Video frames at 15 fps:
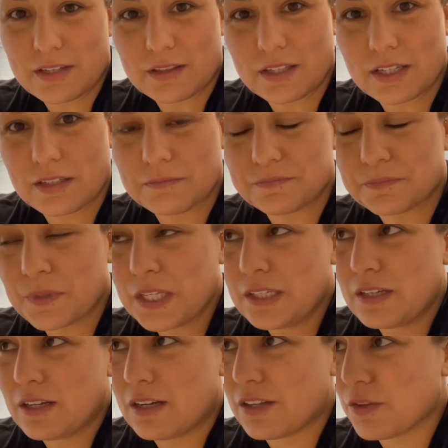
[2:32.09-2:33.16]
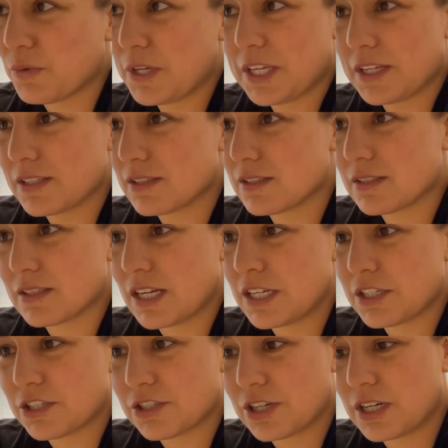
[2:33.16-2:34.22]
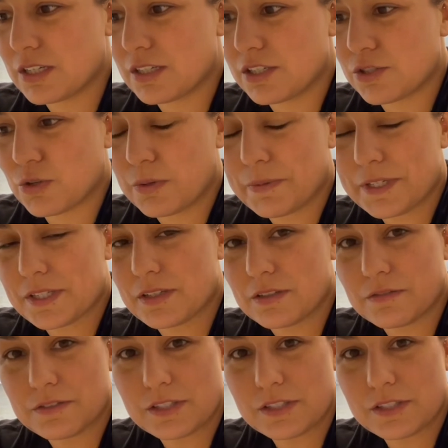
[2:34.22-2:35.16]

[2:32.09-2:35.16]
And then on the weekends, I just try to enjoy myself.